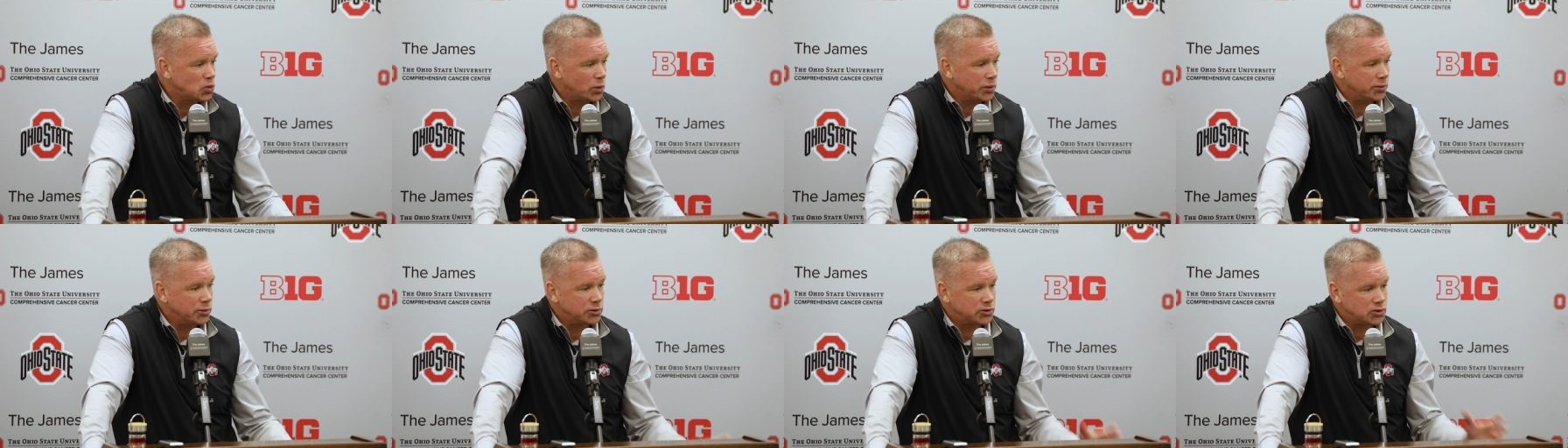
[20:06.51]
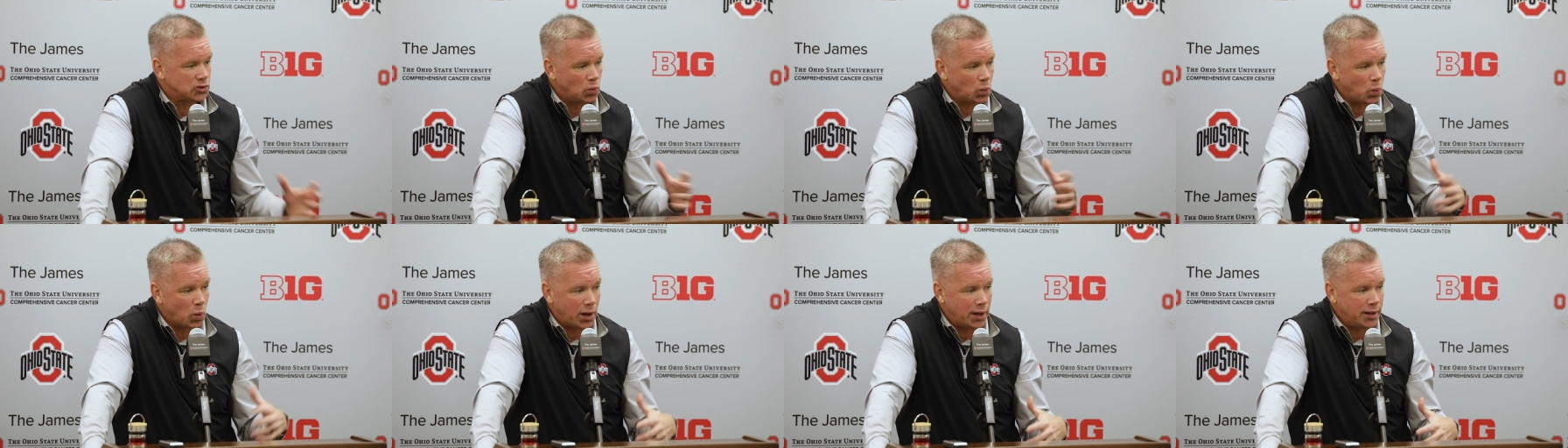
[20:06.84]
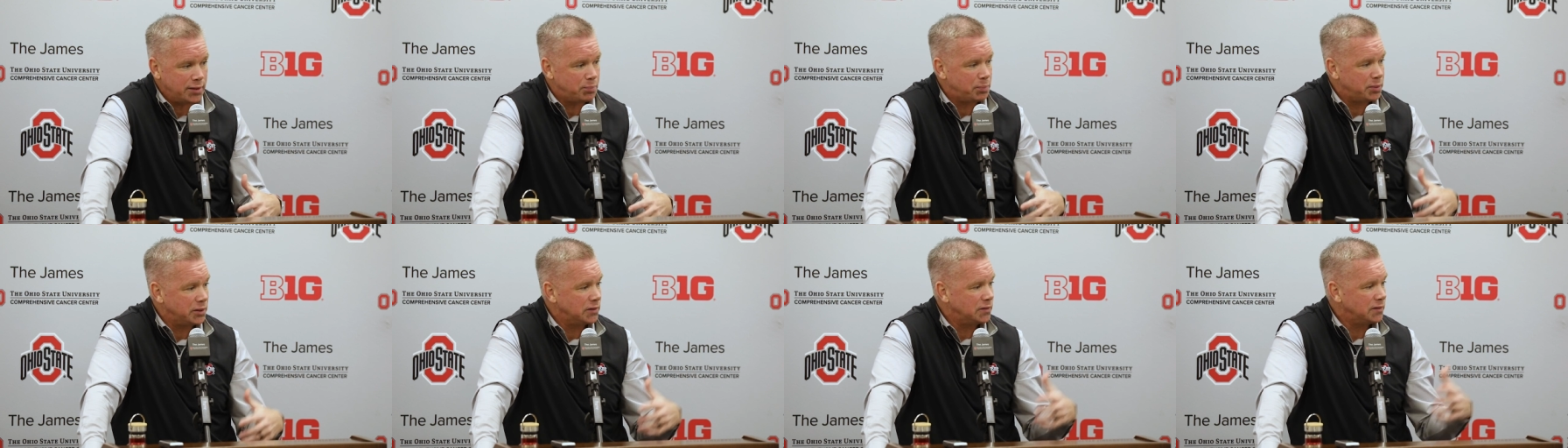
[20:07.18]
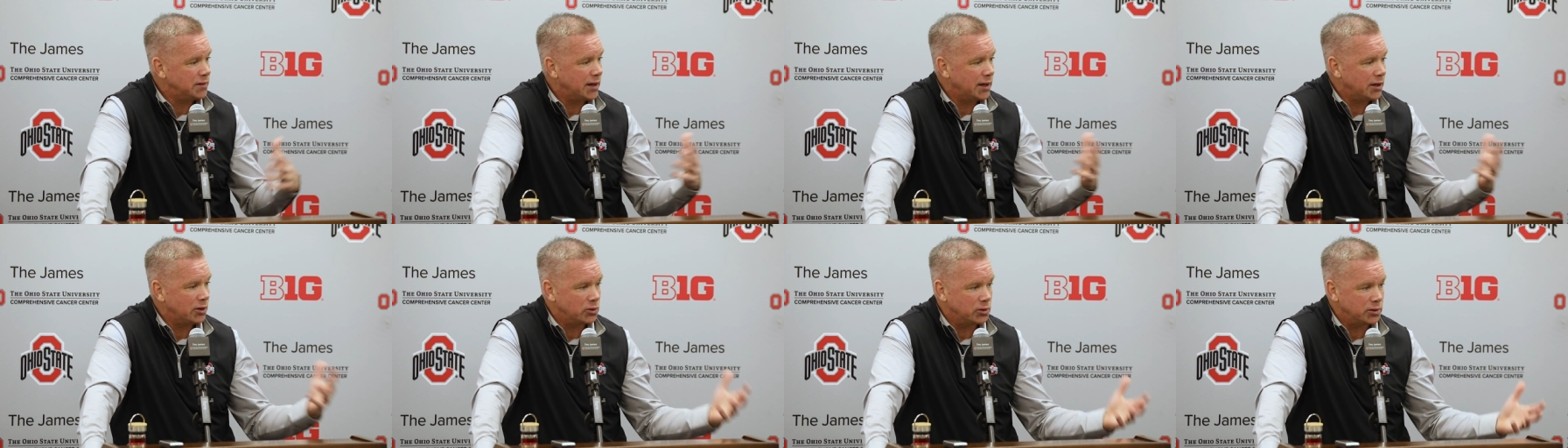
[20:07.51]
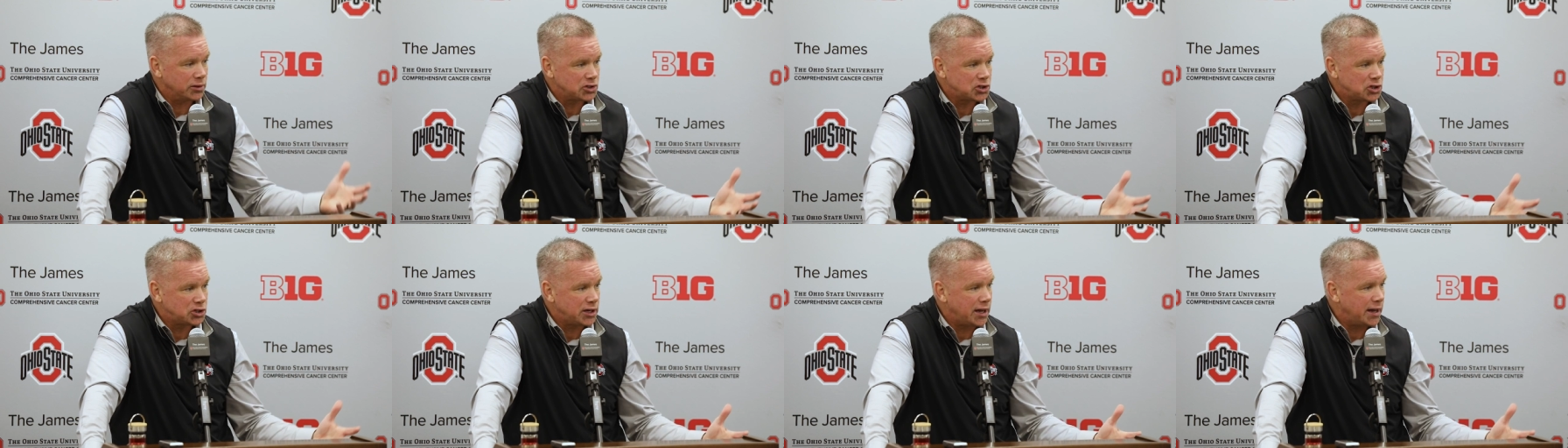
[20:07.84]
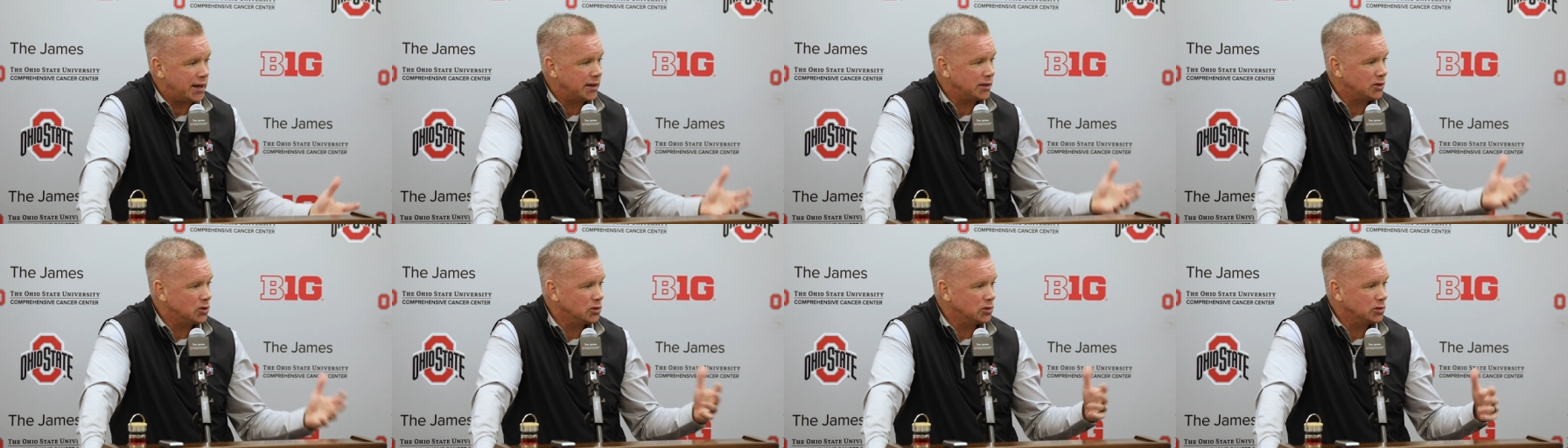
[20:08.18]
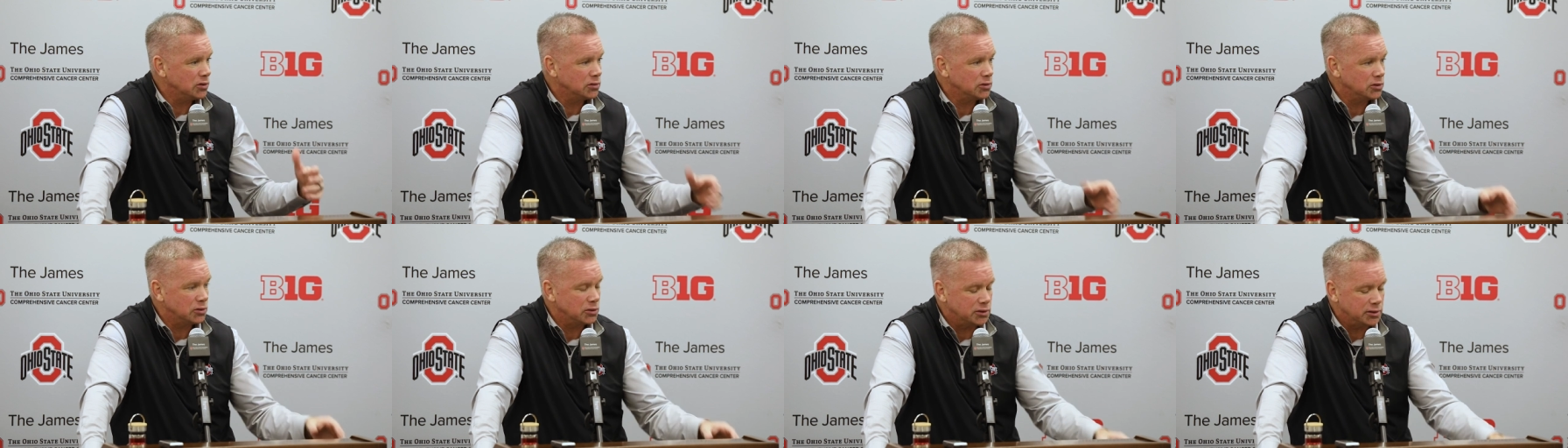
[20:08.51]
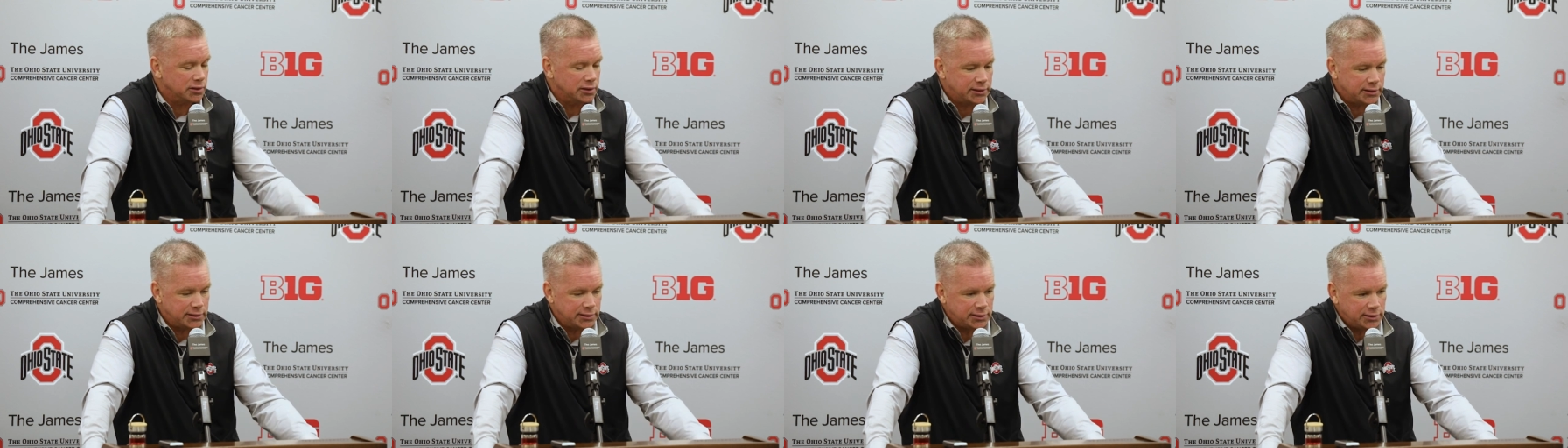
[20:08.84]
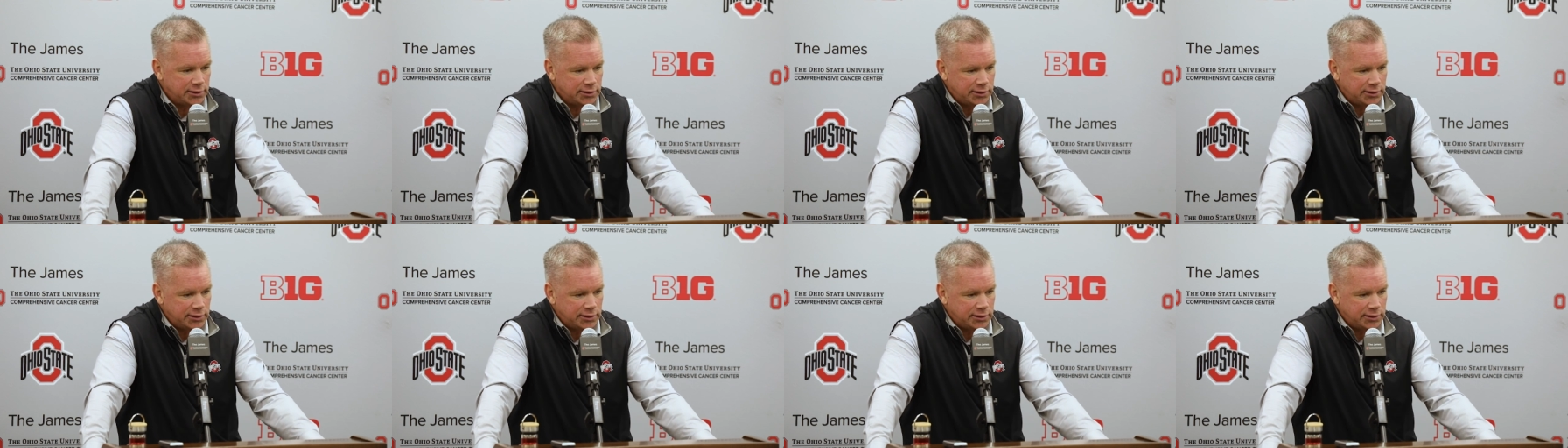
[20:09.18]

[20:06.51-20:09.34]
whether it's a wide pin down or a stagger or a